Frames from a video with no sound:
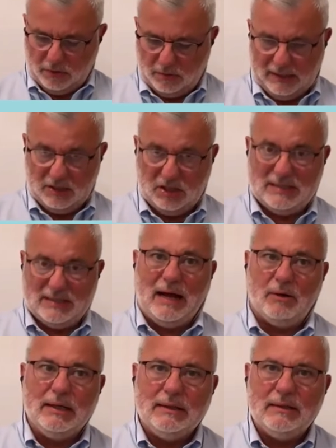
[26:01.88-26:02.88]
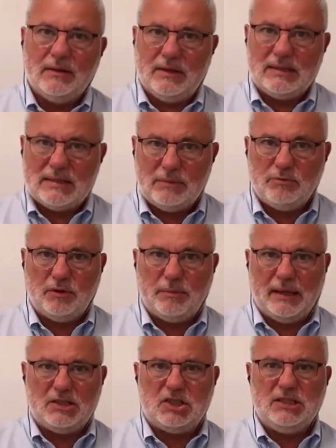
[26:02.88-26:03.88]
ranges. Now, this
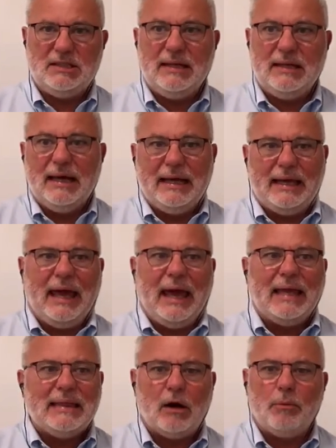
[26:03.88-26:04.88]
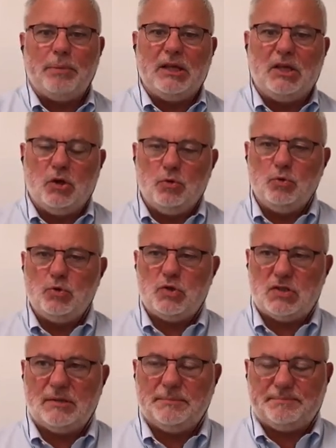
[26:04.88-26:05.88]
information can now be
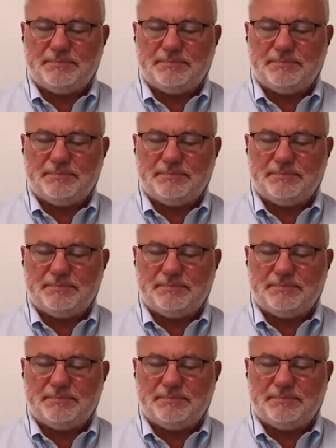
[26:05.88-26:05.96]
used